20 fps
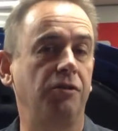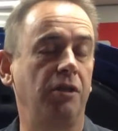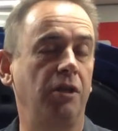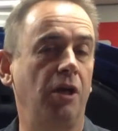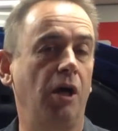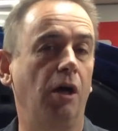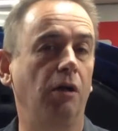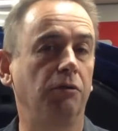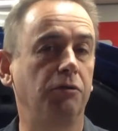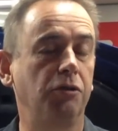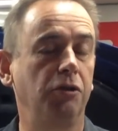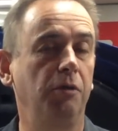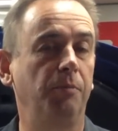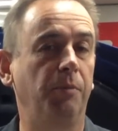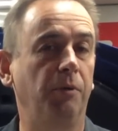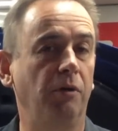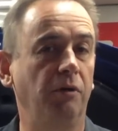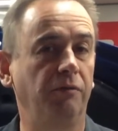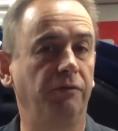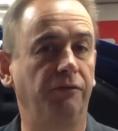to the old
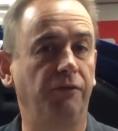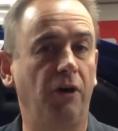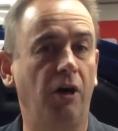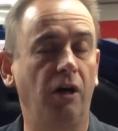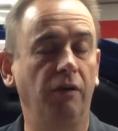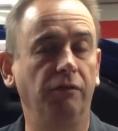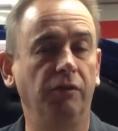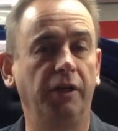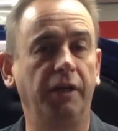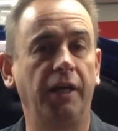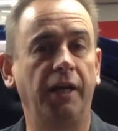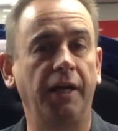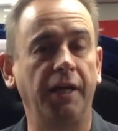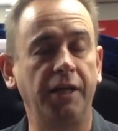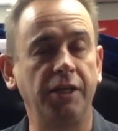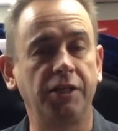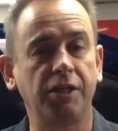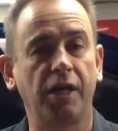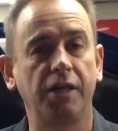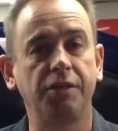2.5 litre
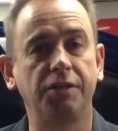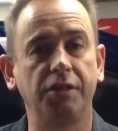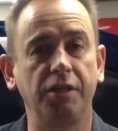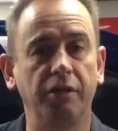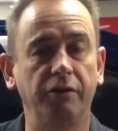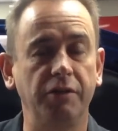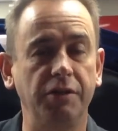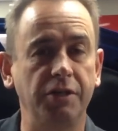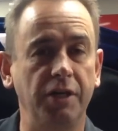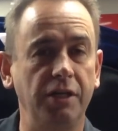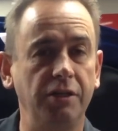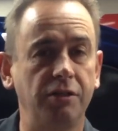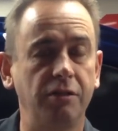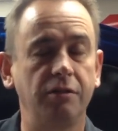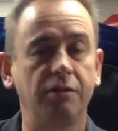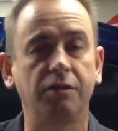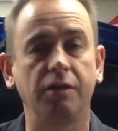EJ series engine.